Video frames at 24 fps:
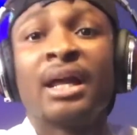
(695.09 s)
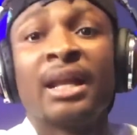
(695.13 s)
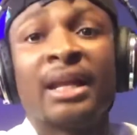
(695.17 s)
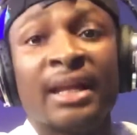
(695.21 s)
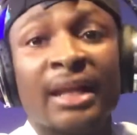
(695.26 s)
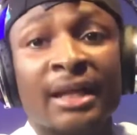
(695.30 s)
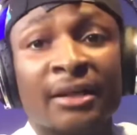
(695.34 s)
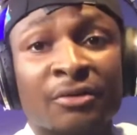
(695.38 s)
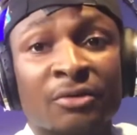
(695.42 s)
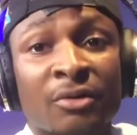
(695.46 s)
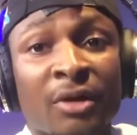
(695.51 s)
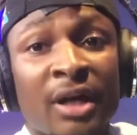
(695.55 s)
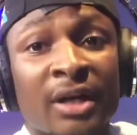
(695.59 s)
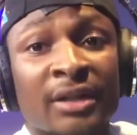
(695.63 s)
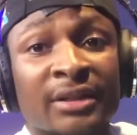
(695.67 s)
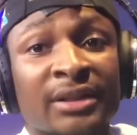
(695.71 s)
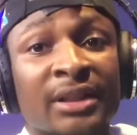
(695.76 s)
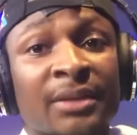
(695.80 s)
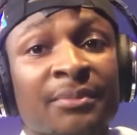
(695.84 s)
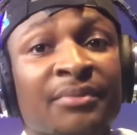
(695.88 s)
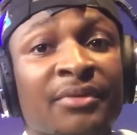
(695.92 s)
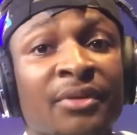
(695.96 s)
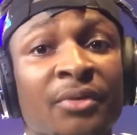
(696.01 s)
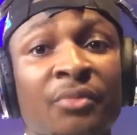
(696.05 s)
Let's go our
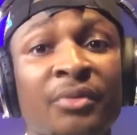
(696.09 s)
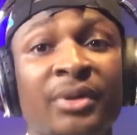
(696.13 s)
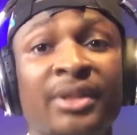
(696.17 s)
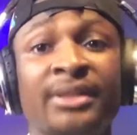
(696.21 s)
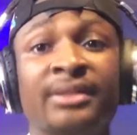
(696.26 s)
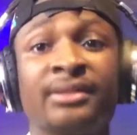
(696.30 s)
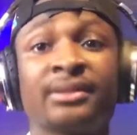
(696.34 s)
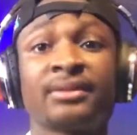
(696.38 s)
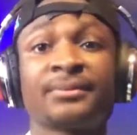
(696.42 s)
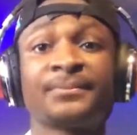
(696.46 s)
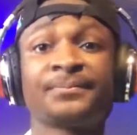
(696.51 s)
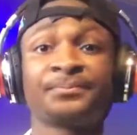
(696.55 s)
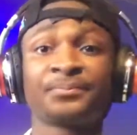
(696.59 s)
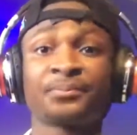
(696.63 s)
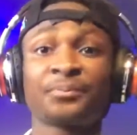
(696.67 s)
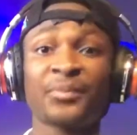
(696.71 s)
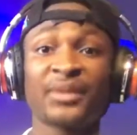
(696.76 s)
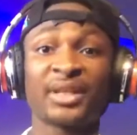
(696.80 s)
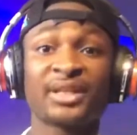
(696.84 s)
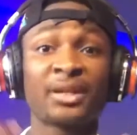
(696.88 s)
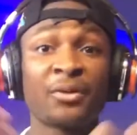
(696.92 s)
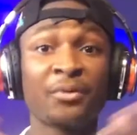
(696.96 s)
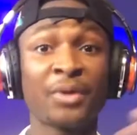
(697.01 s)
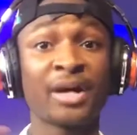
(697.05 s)
separate ways.
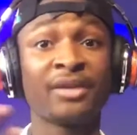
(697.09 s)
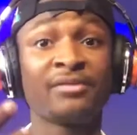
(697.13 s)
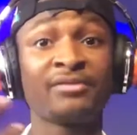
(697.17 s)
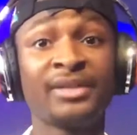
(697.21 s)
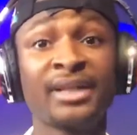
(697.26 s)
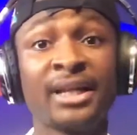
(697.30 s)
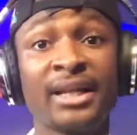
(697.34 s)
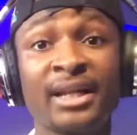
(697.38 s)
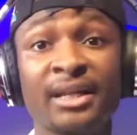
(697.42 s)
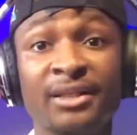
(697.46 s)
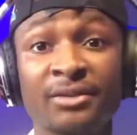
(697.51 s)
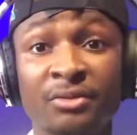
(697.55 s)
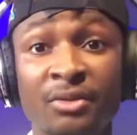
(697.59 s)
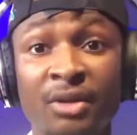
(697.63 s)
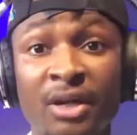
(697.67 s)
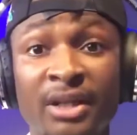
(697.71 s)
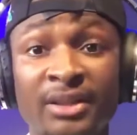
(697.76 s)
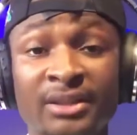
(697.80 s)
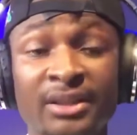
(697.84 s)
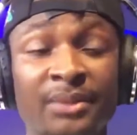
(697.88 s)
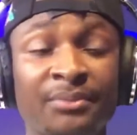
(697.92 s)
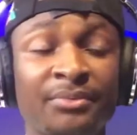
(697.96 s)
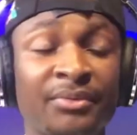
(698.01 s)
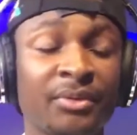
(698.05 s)
Then we agreed that let's go our
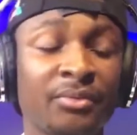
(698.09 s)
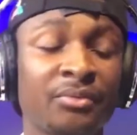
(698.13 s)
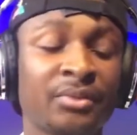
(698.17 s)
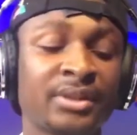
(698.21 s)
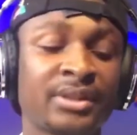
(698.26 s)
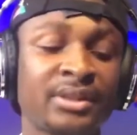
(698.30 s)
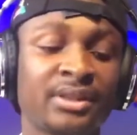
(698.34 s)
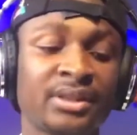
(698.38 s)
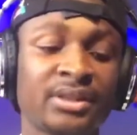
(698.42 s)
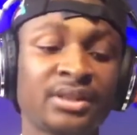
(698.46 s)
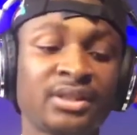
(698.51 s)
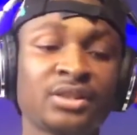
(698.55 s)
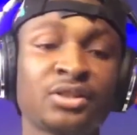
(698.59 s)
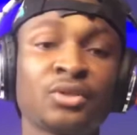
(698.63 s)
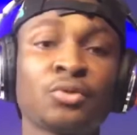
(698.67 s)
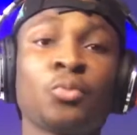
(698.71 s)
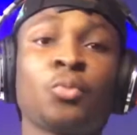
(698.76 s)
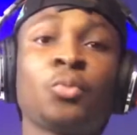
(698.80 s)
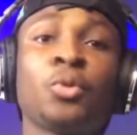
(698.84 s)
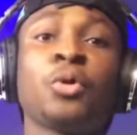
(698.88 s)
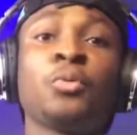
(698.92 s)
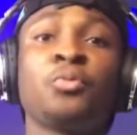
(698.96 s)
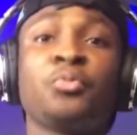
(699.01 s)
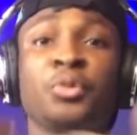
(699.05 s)
separate ways since
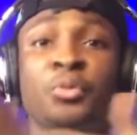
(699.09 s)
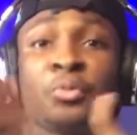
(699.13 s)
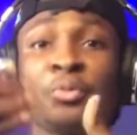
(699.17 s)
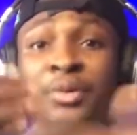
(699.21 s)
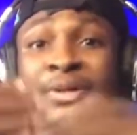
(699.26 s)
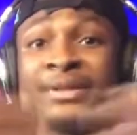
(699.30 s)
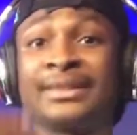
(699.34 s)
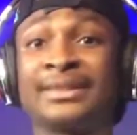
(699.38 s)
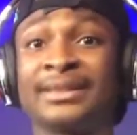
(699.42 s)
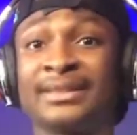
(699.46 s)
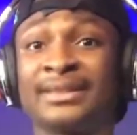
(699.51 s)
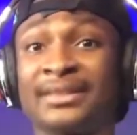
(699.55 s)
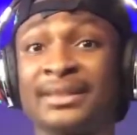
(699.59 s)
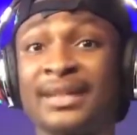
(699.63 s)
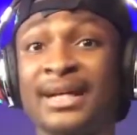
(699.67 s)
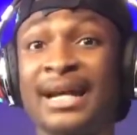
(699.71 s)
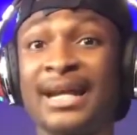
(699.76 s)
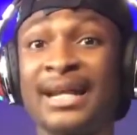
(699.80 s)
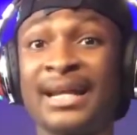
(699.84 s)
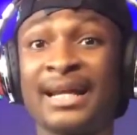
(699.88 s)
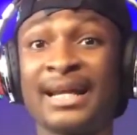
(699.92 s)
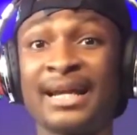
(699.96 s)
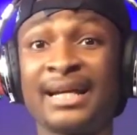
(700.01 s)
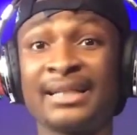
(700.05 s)
what we want is not
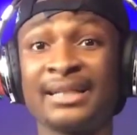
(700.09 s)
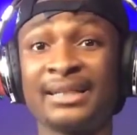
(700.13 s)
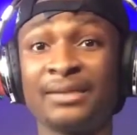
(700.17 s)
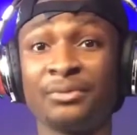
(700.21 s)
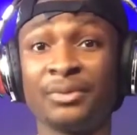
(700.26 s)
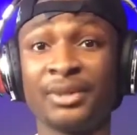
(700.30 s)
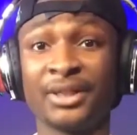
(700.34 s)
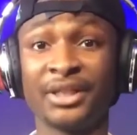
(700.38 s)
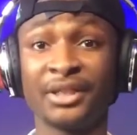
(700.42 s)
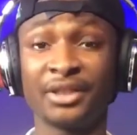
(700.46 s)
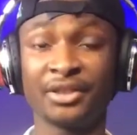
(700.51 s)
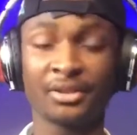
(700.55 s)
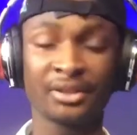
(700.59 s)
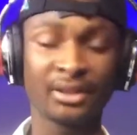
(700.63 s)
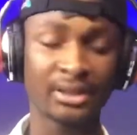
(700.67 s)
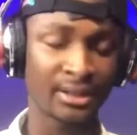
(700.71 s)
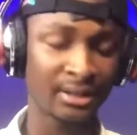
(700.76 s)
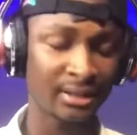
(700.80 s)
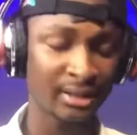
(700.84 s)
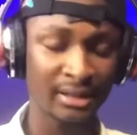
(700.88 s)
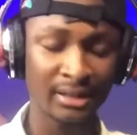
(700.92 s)
aligning with each other.